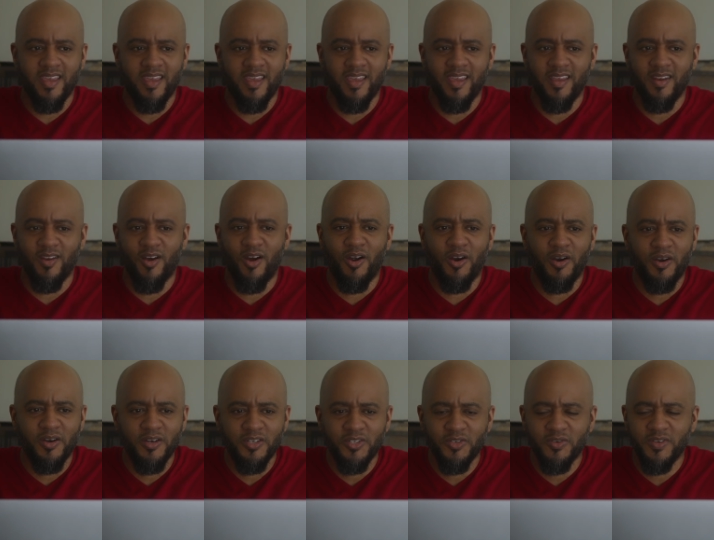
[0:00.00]
an
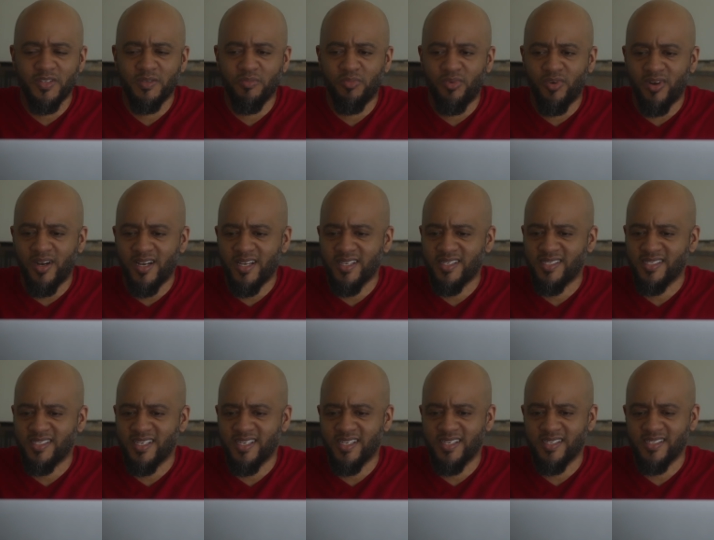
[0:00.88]
arduous
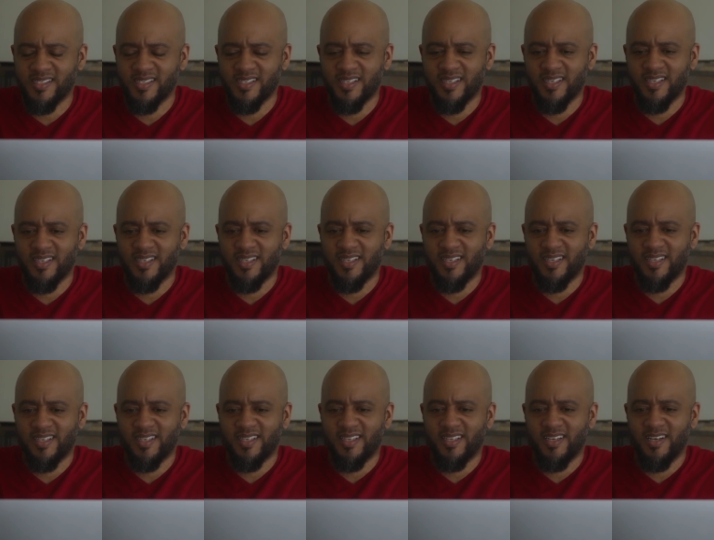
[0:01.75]
process
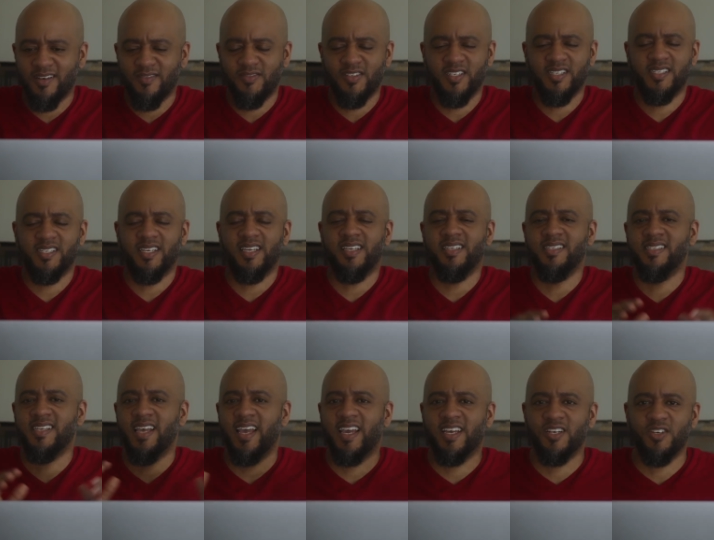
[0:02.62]
of just
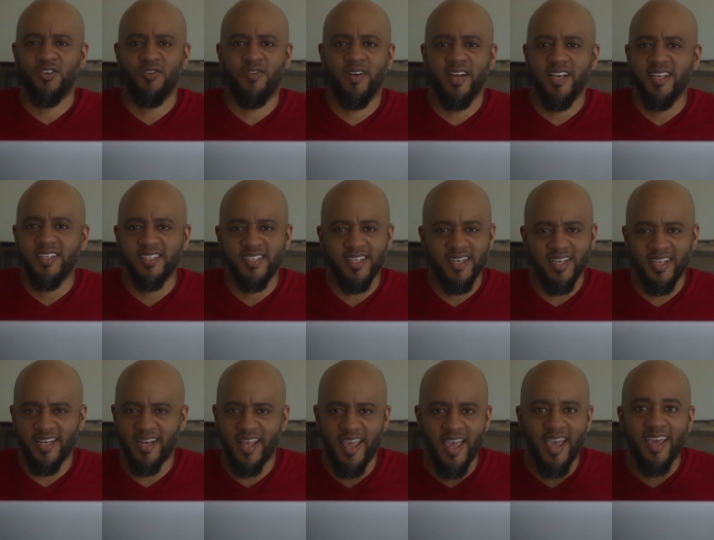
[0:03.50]
exaggeration
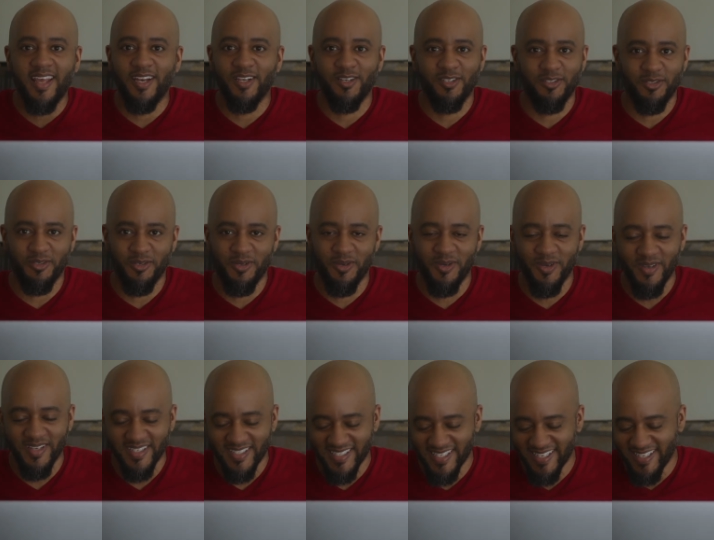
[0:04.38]
and
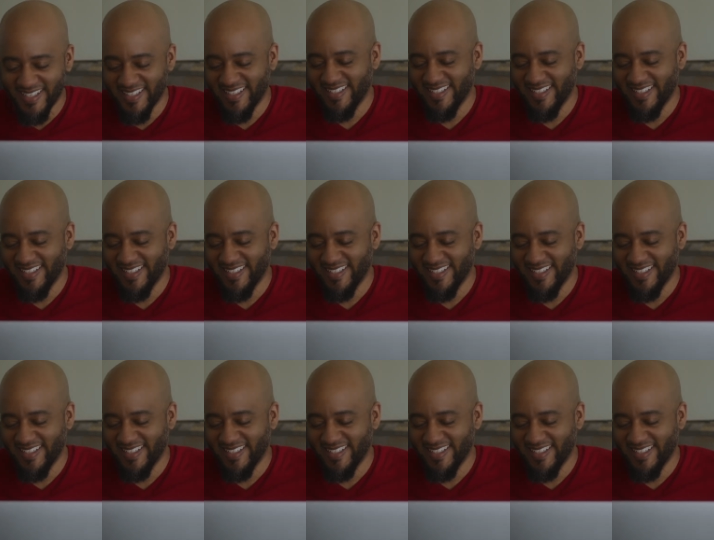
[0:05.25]
attitudes